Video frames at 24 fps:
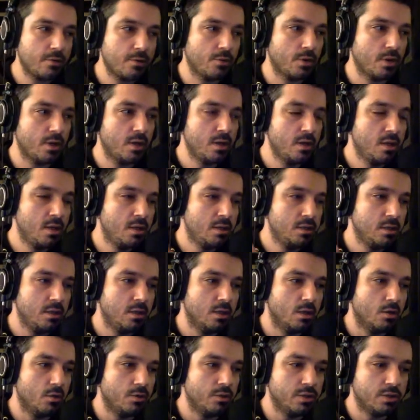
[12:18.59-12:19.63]
Or, you
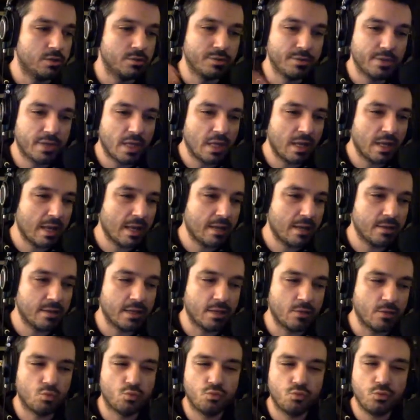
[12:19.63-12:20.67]
know, you're looking at like
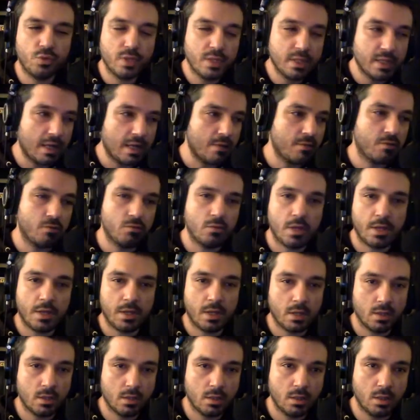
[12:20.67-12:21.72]
really athletic,